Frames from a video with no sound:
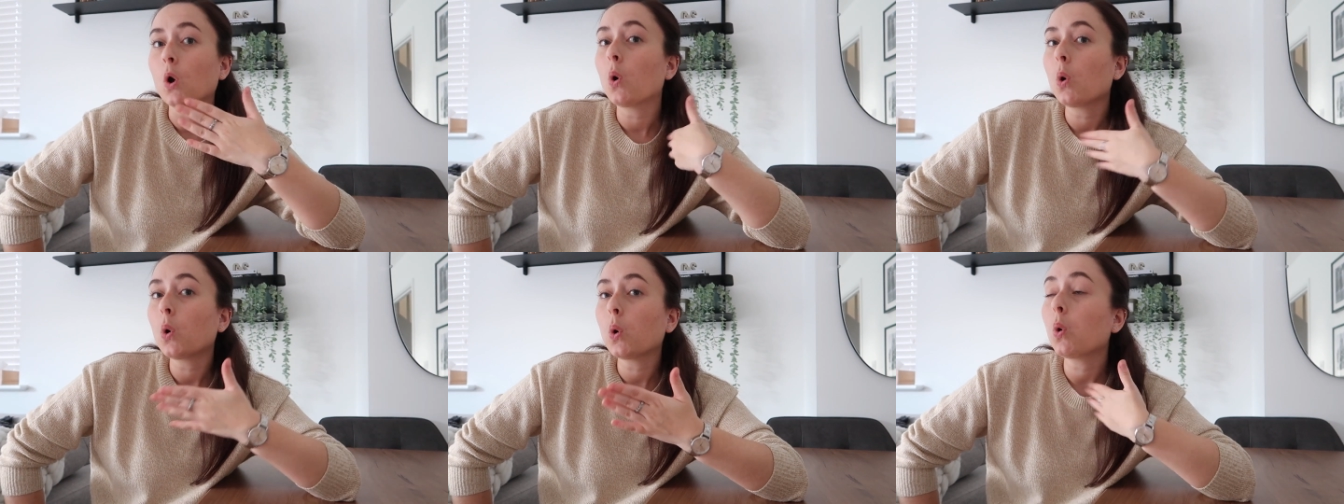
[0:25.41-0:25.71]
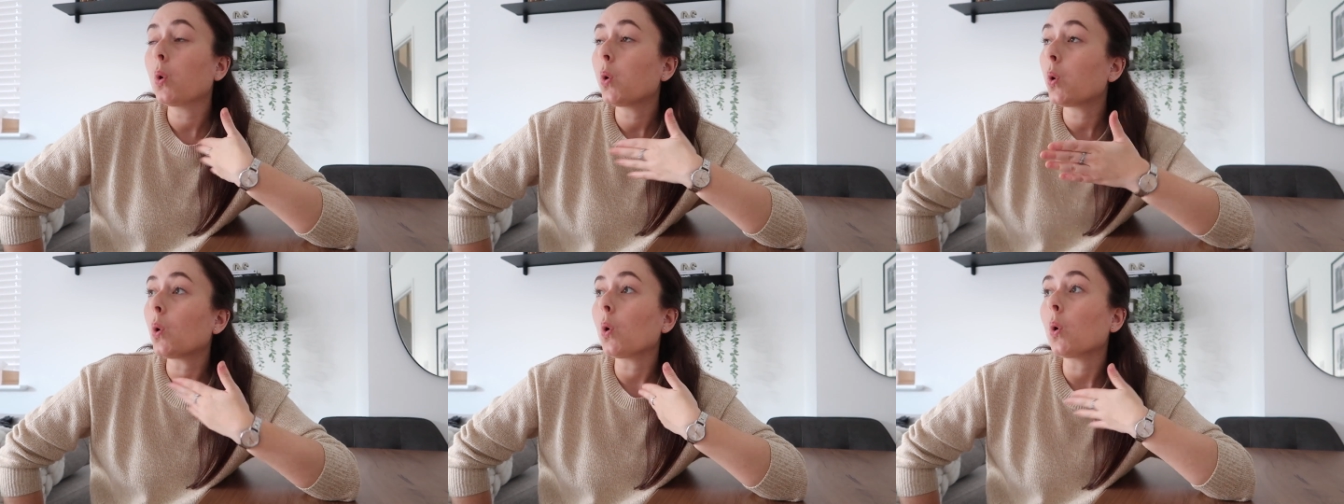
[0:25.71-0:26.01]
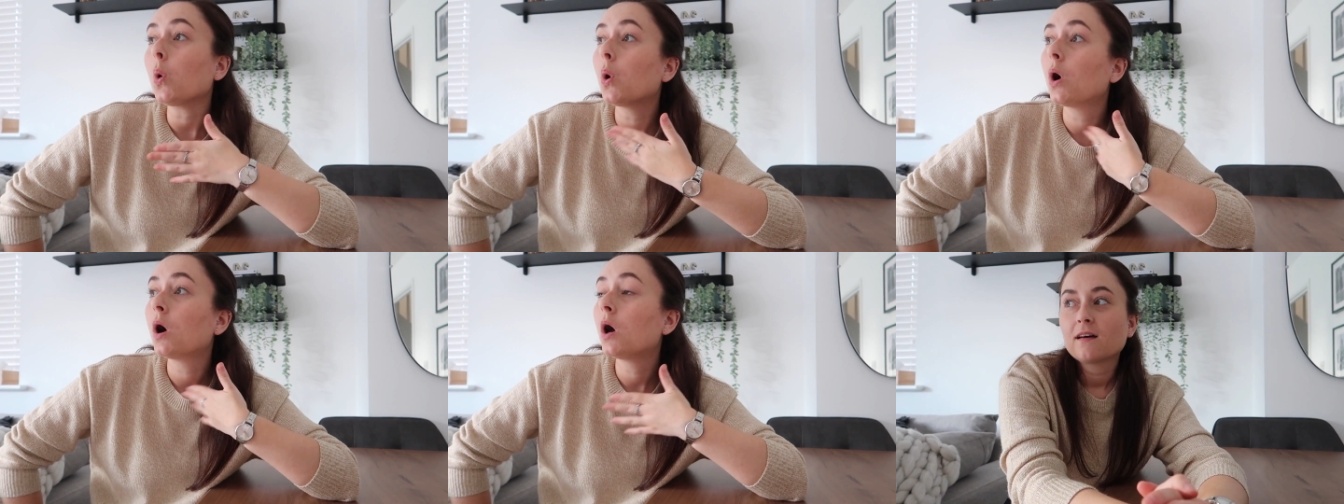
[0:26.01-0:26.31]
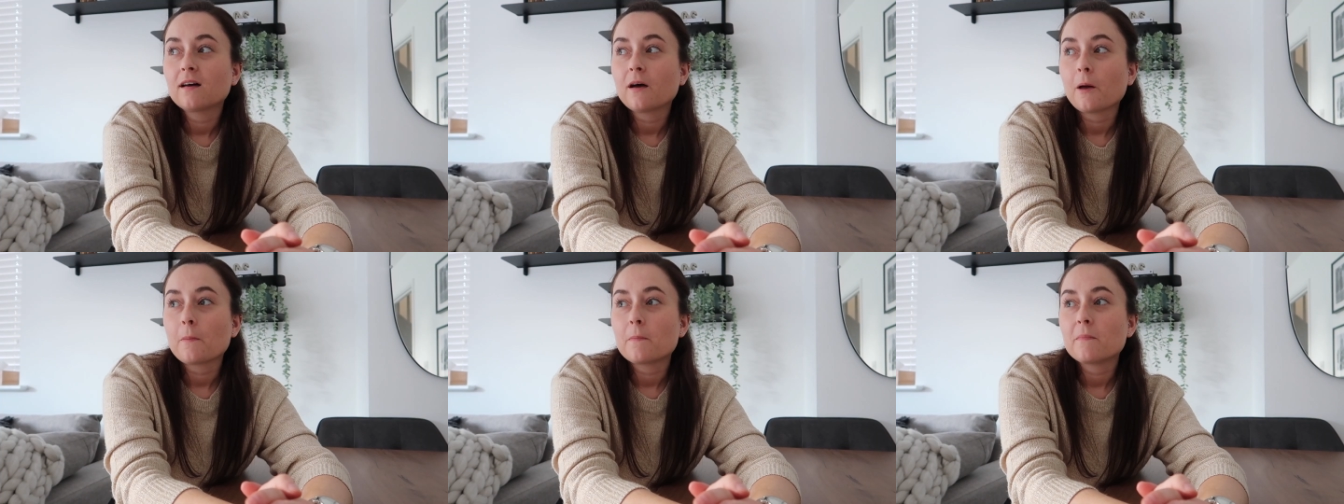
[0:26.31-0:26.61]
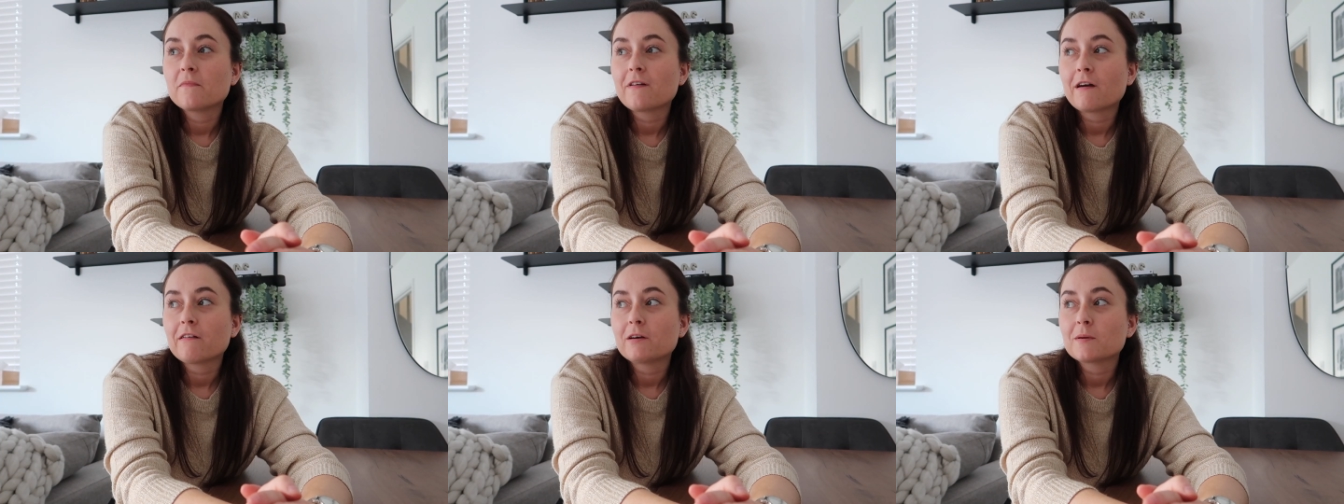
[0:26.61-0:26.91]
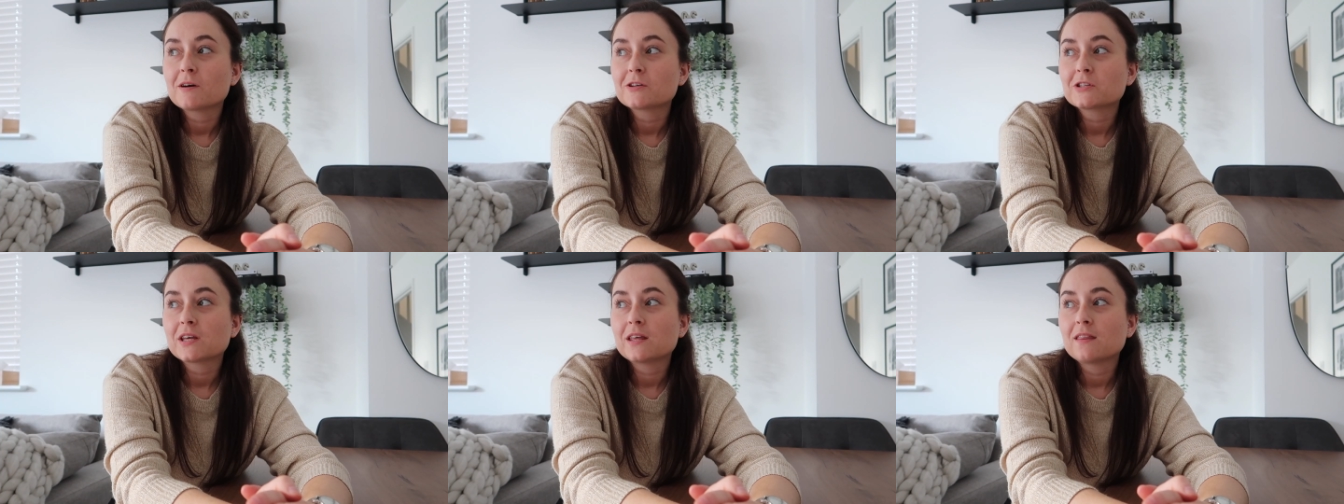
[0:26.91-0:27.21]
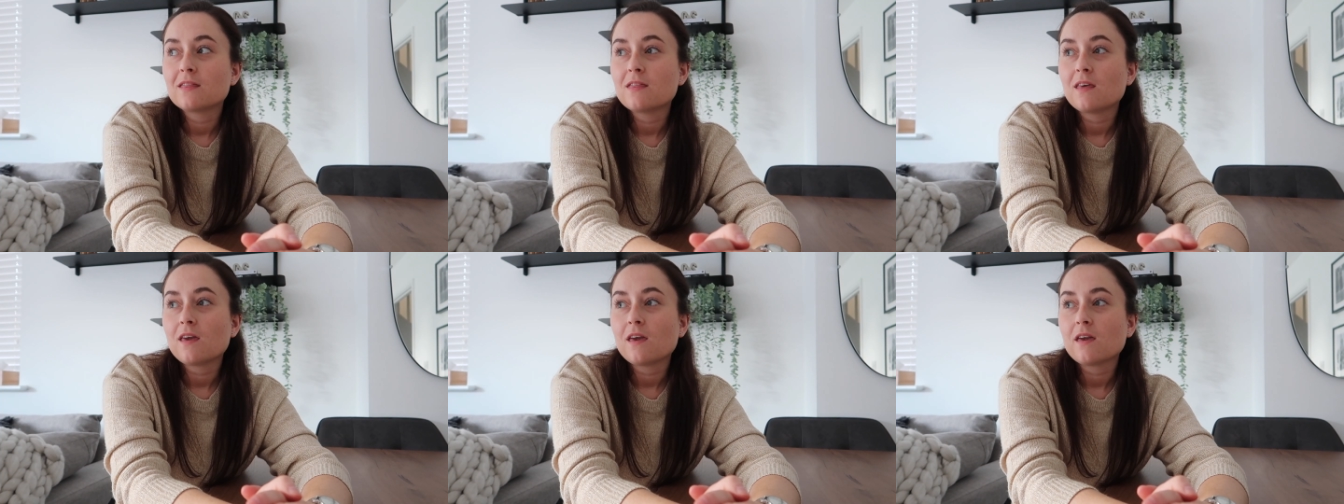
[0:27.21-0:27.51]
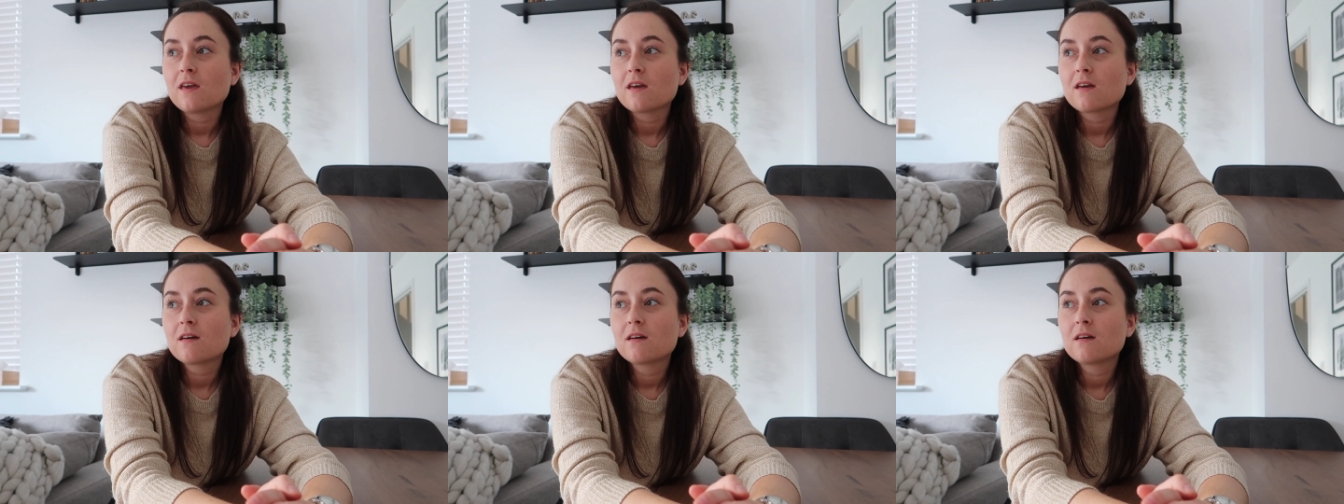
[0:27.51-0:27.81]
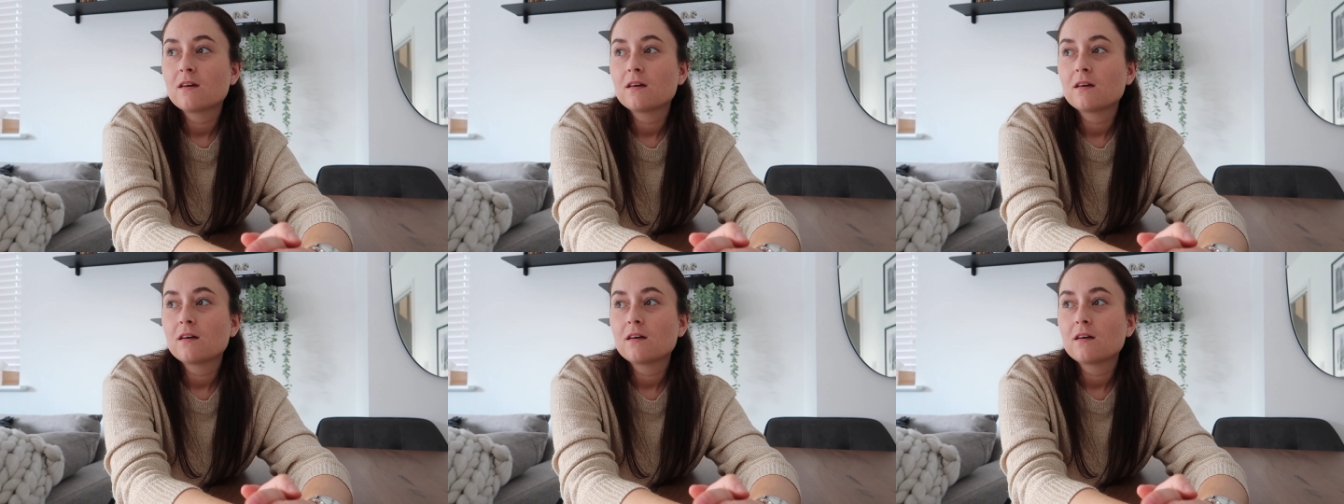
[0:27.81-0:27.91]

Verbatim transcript: whoo! I'm very much in the,